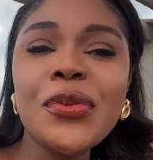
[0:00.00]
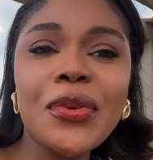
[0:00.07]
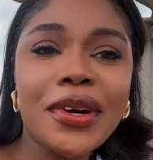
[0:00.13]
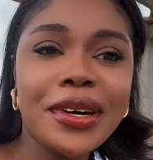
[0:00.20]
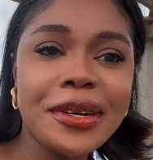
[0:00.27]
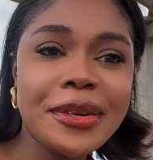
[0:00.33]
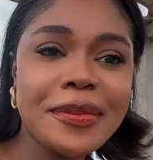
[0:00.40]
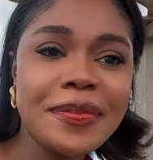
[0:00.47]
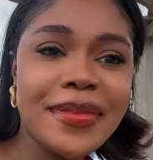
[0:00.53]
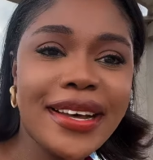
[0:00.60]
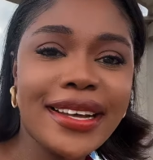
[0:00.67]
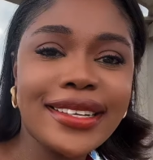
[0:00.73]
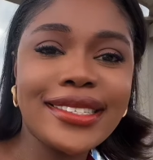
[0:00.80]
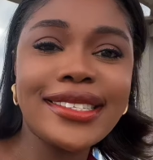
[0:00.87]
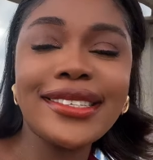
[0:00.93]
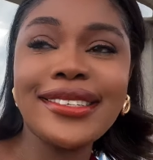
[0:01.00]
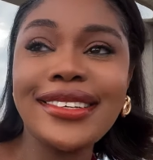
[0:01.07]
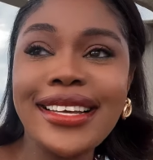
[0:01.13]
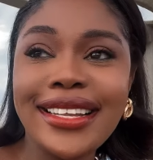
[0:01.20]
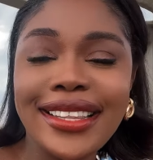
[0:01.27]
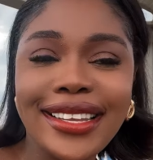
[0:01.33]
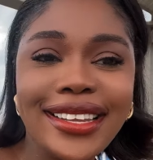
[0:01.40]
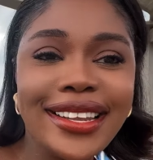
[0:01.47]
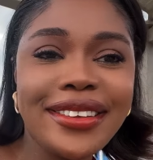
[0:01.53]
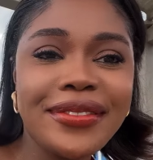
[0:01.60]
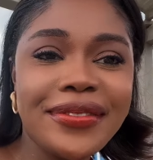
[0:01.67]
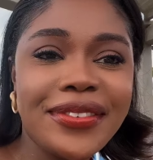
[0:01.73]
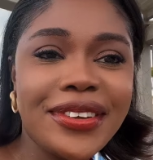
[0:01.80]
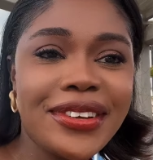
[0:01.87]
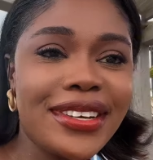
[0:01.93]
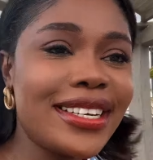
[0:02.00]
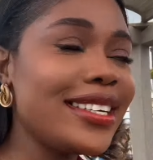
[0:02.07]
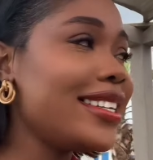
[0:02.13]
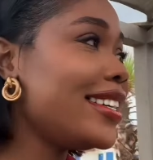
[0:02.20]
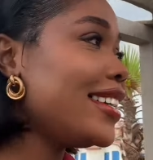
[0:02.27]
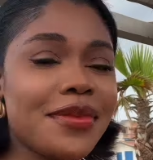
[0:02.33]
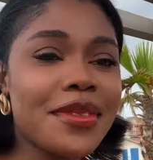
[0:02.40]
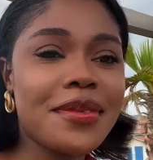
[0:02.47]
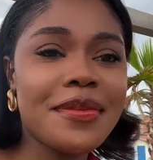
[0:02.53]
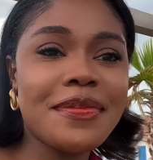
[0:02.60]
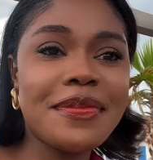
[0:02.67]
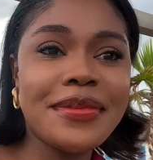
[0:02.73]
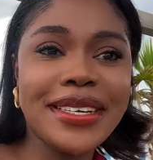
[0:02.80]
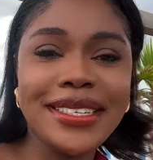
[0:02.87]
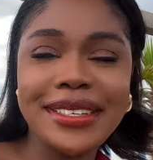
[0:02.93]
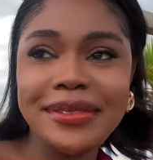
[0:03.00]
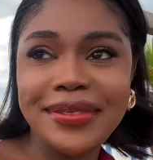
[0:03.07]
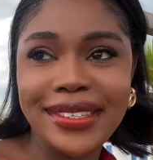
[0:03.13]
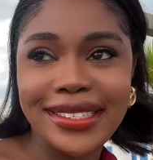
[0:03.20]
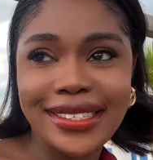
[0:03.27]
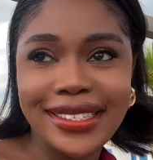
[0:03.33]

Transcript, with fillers: welcome back to another vlog. My name is